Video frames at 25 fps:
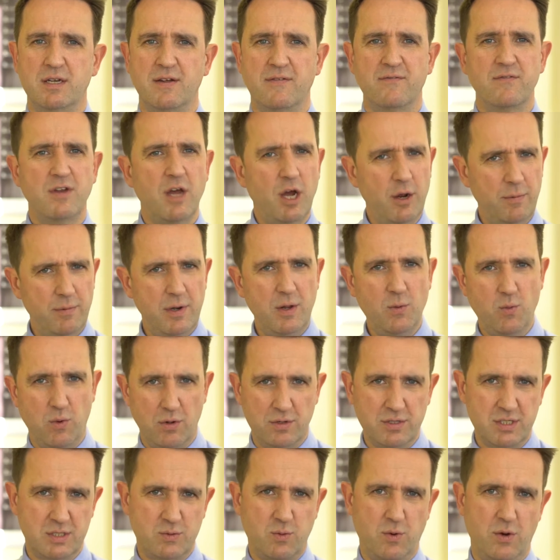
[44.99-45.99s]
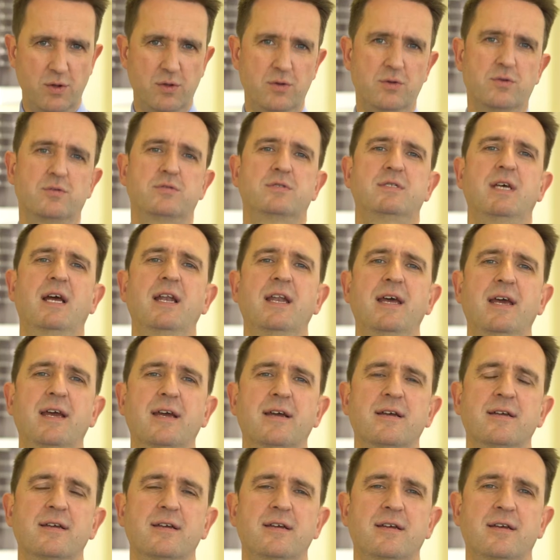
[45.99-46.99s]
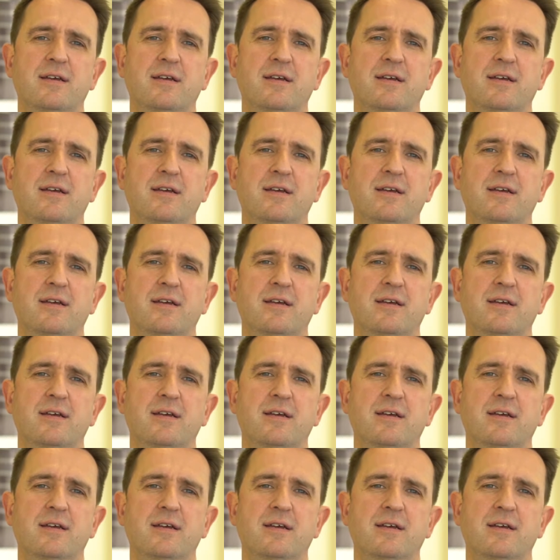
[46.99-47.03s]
If nobody wants what you're selling,